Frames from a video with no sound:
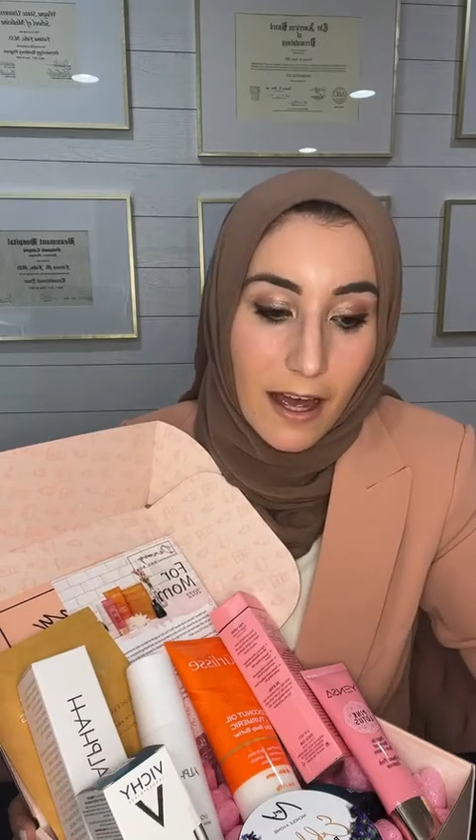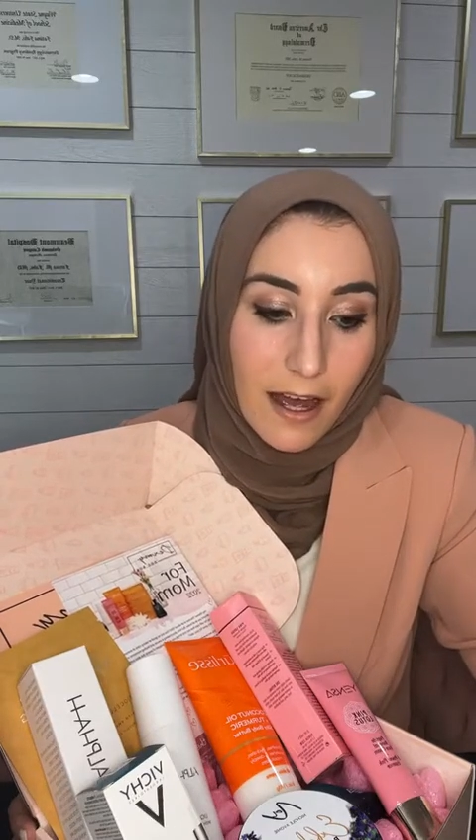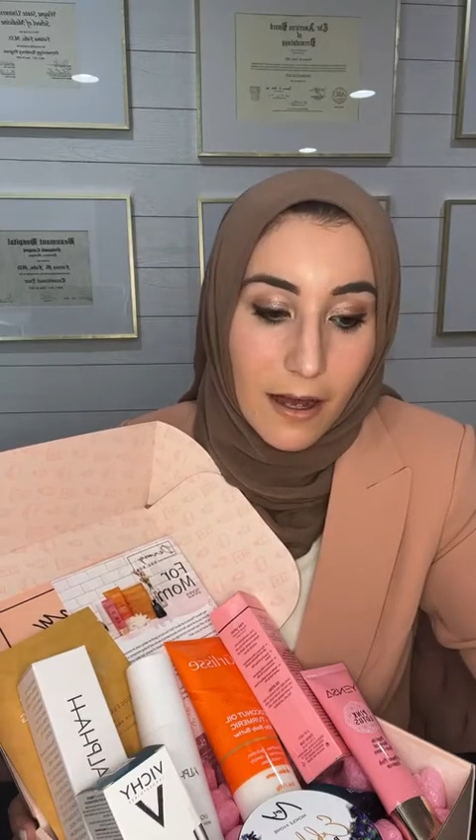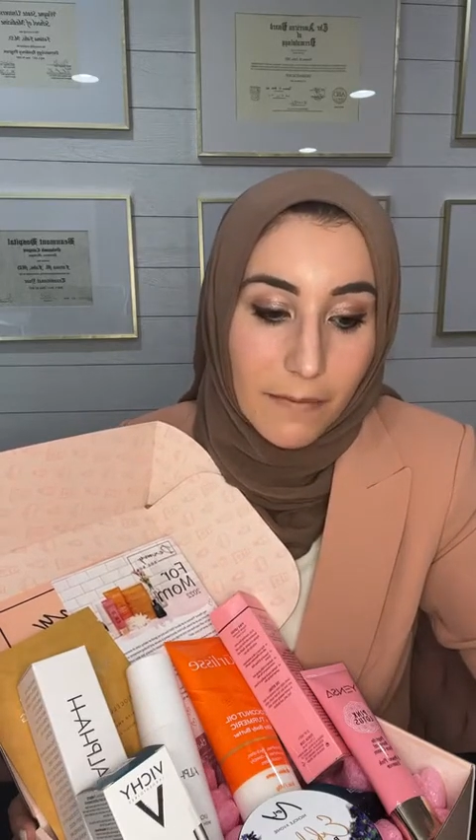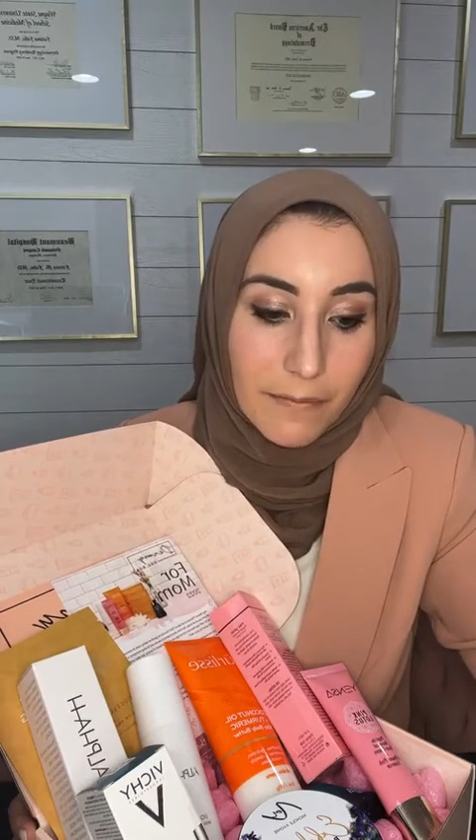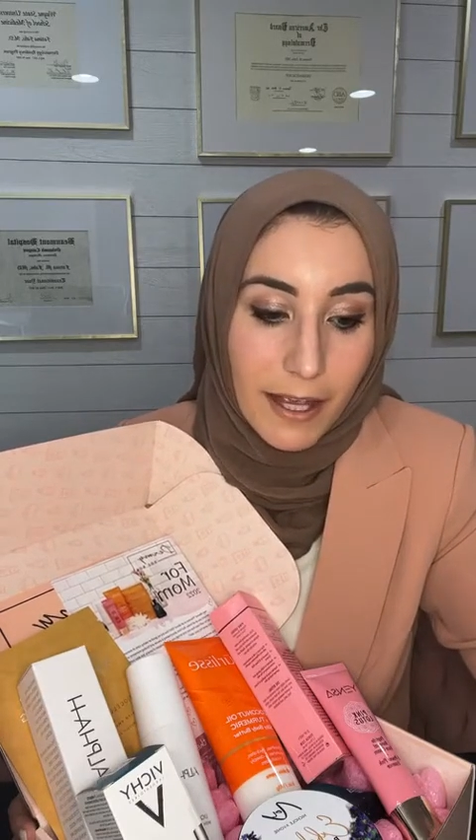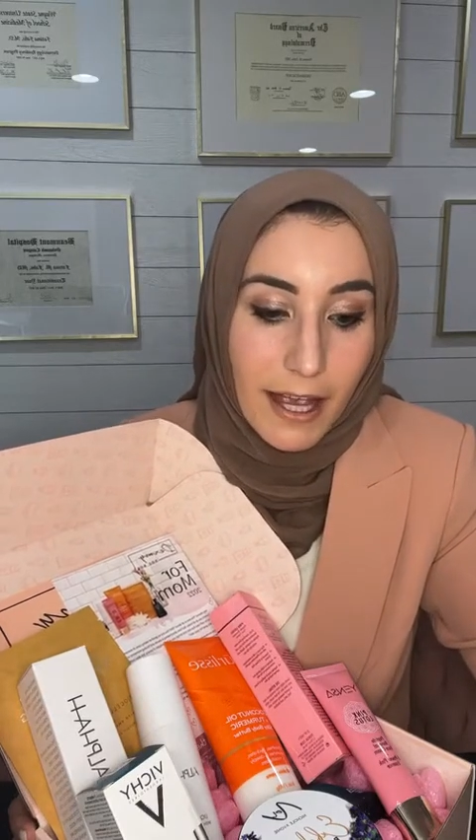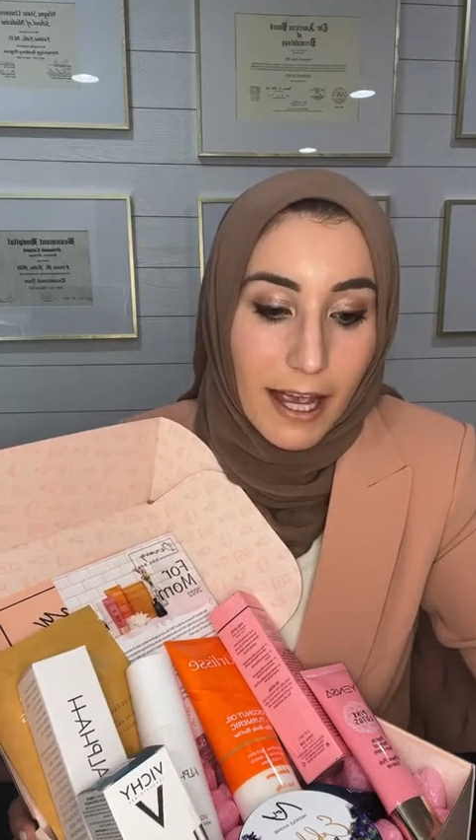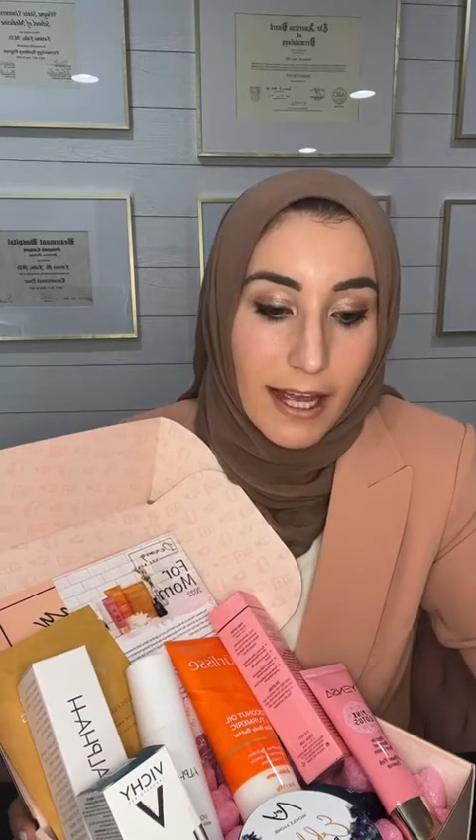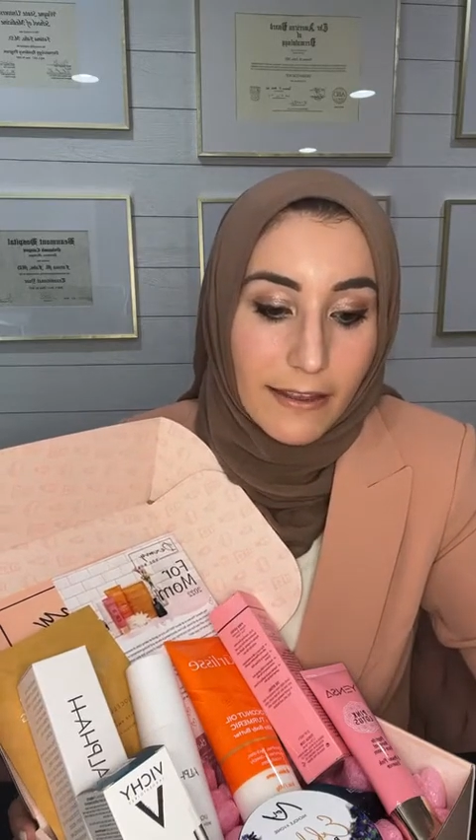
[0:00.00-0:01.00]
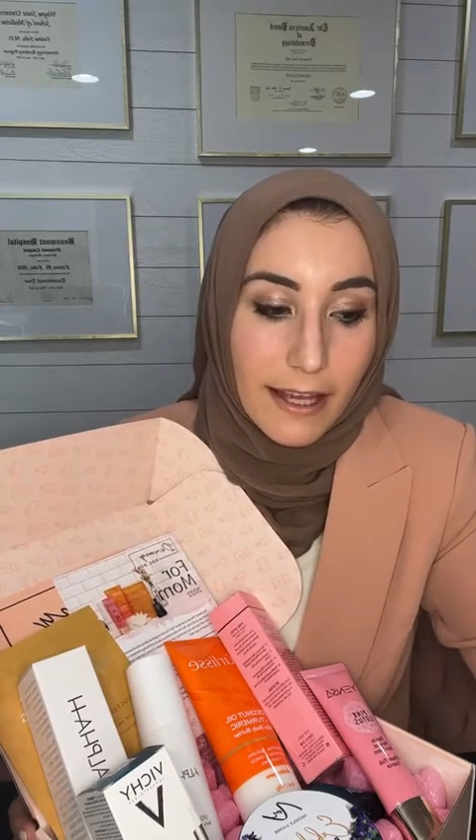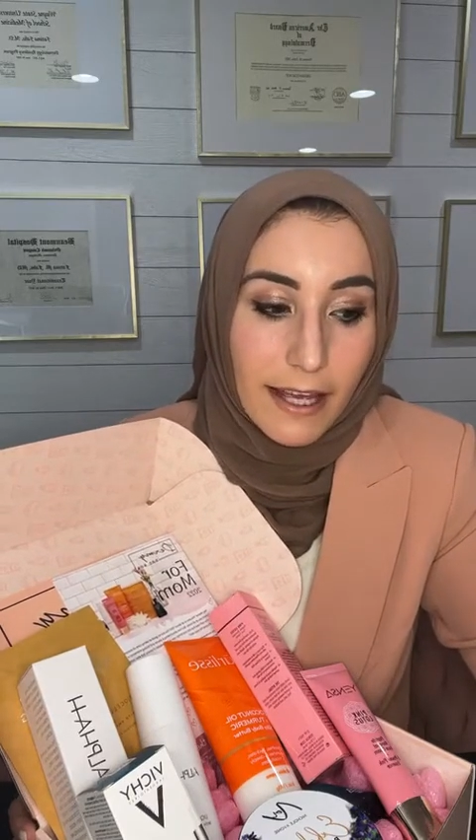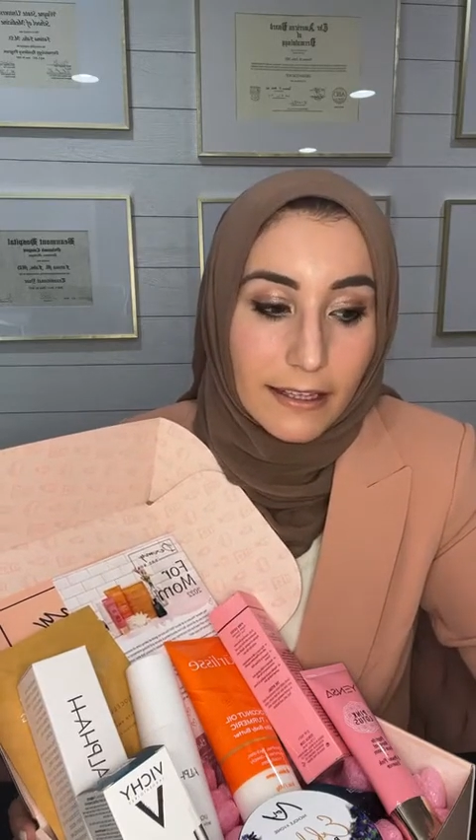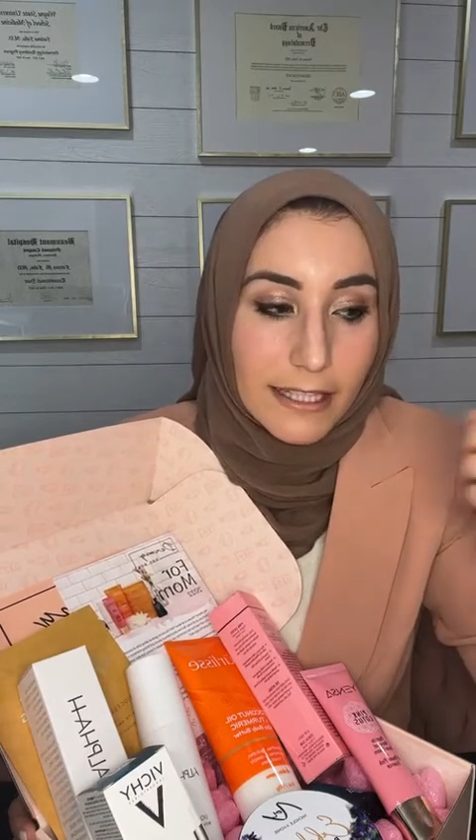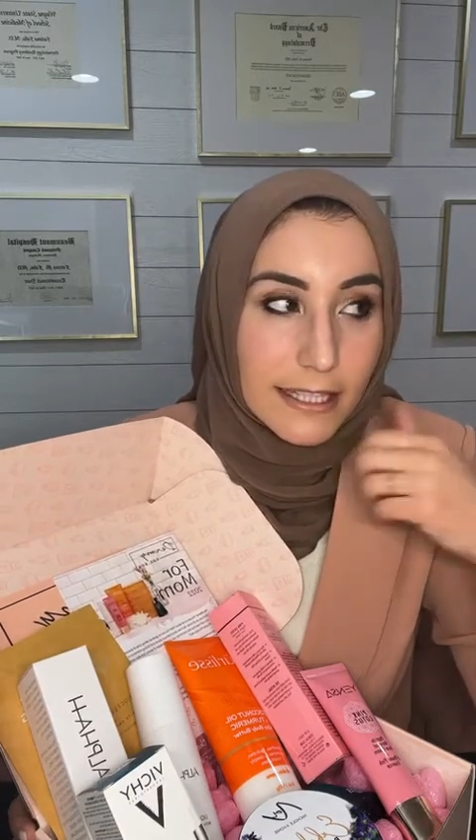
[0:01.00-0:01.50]
And
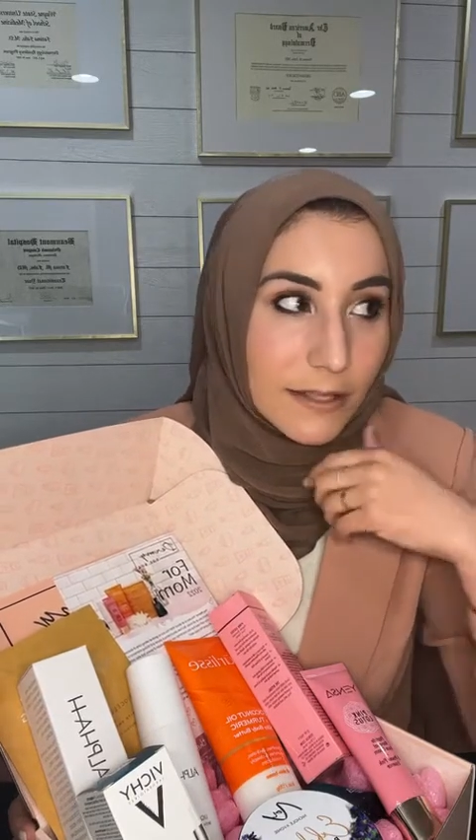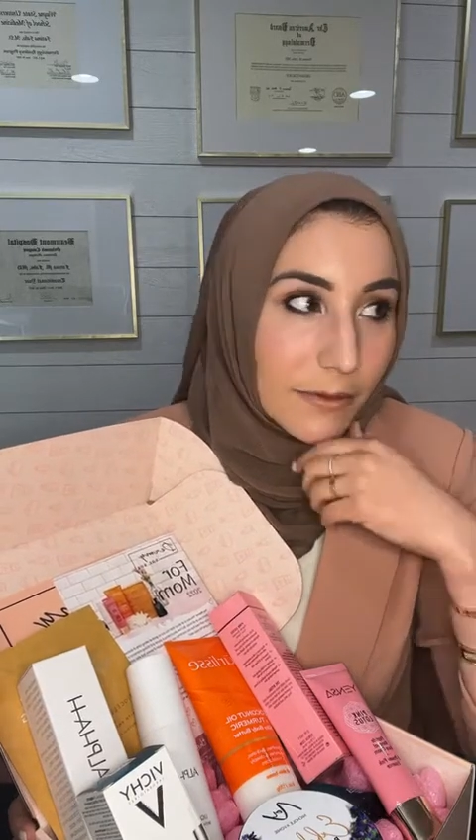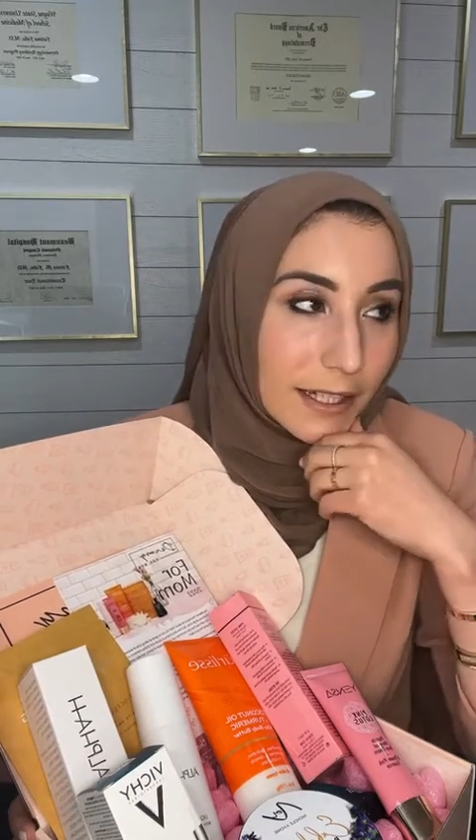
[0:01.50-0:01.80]
then let's see,